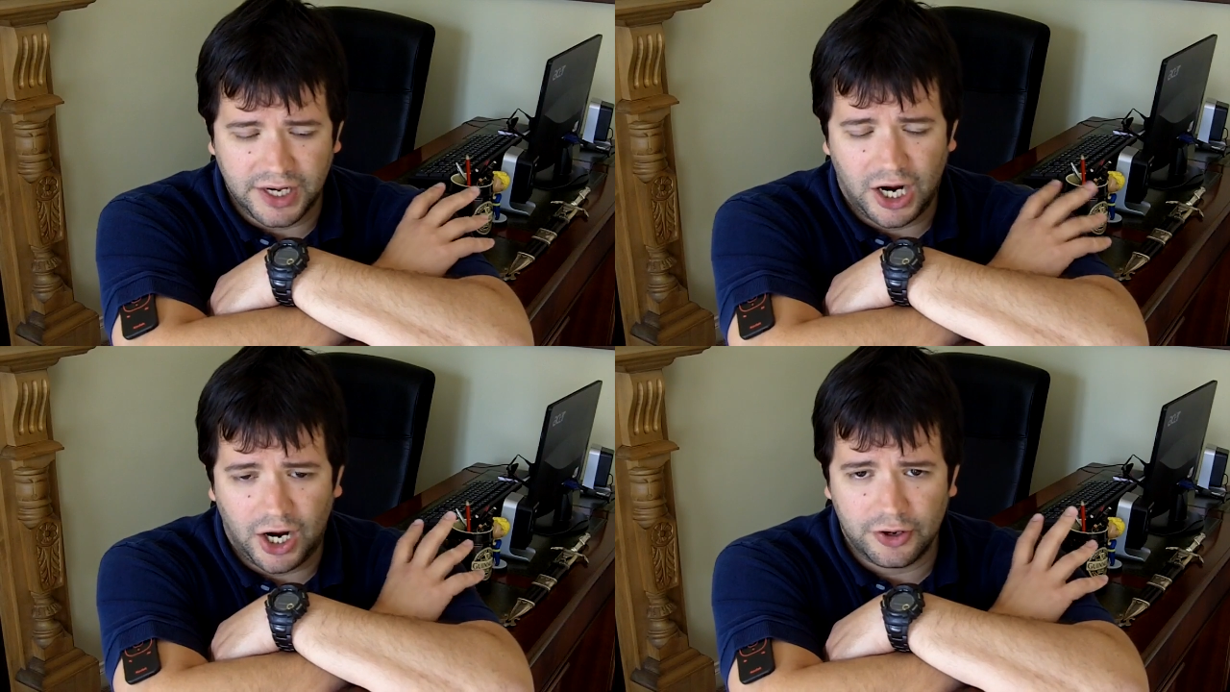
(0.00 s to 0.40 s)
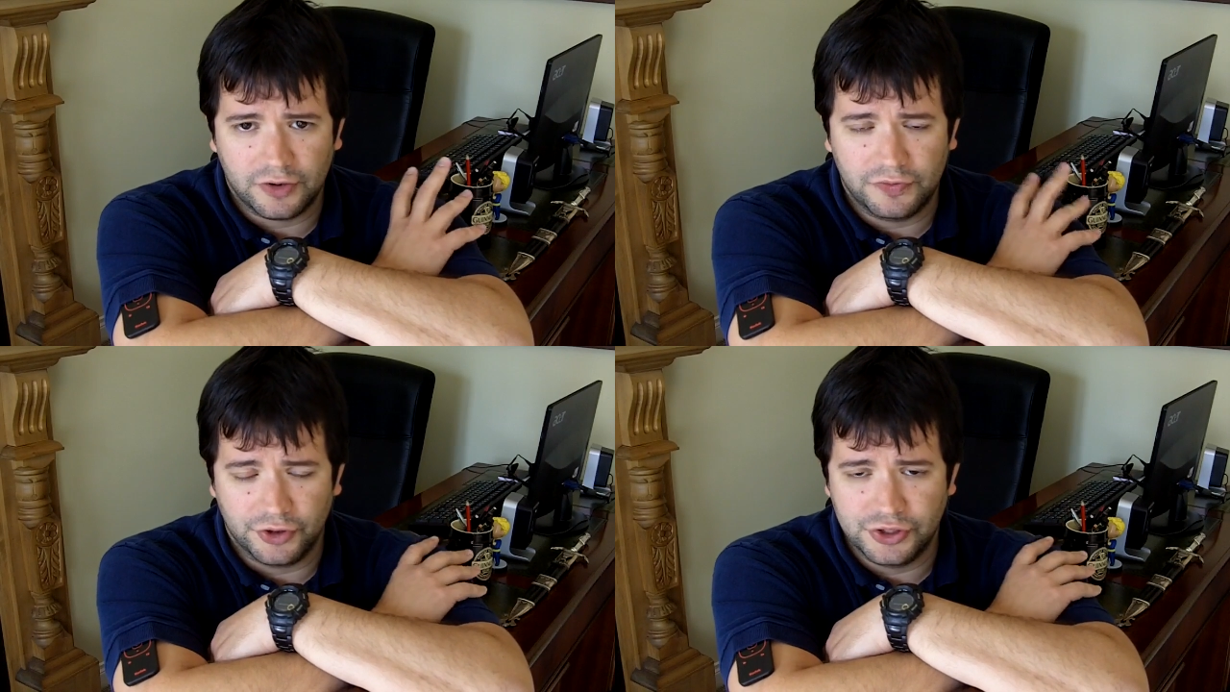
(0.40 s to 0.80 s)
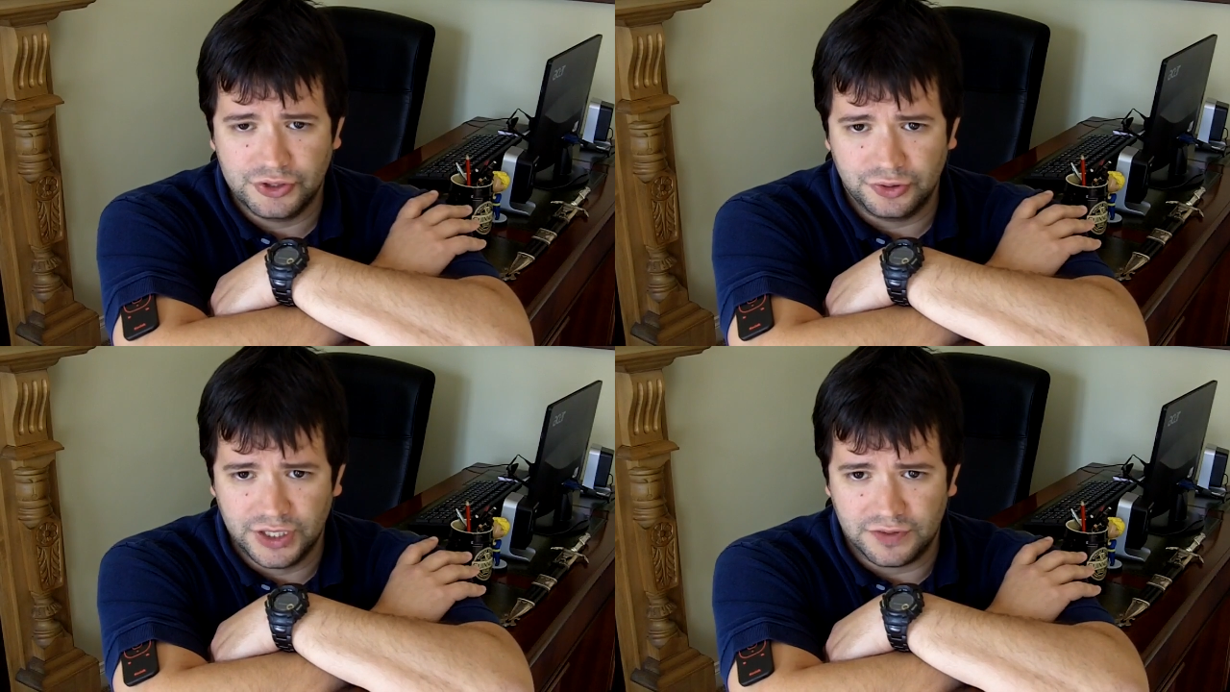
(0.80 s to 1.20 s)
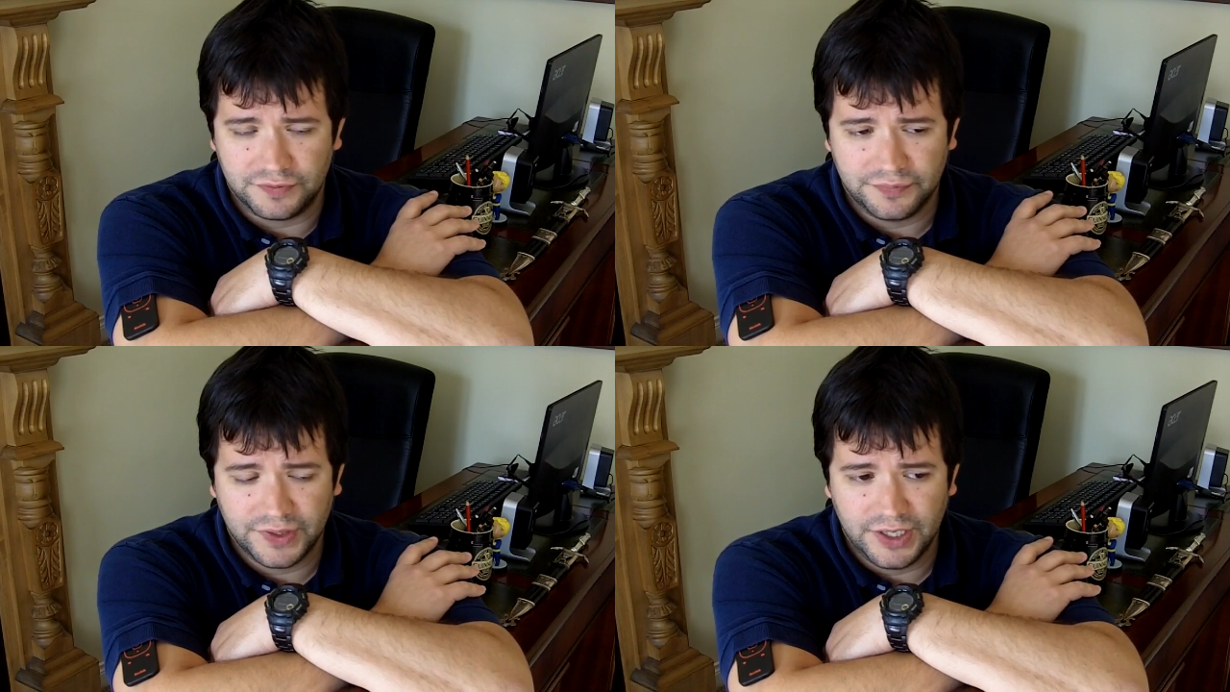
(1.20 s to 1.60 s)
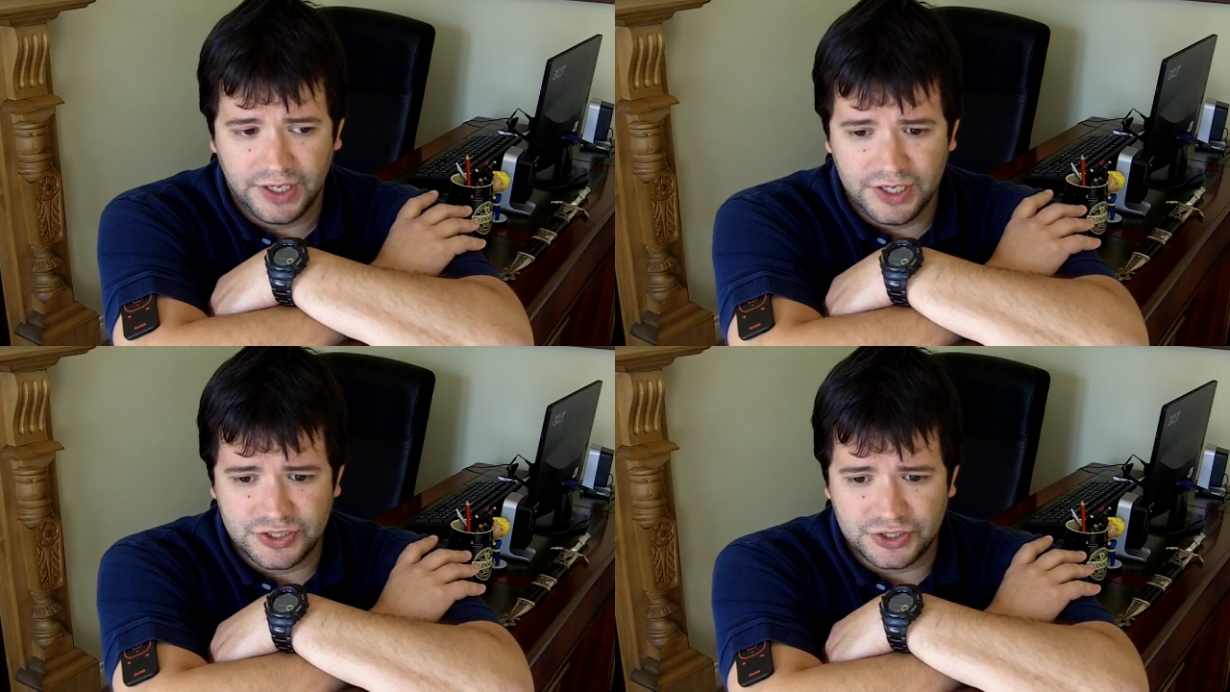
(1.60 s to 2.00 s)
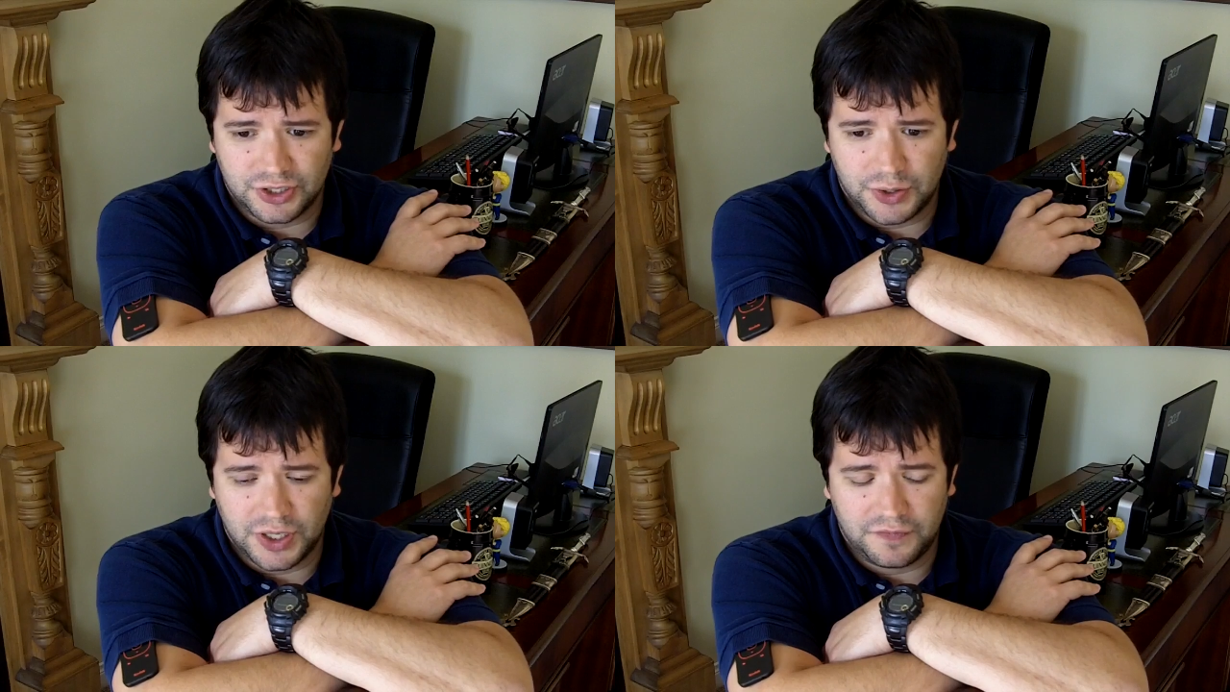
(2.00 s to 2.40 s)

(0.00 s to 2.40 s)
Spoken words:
harder for you to leave. So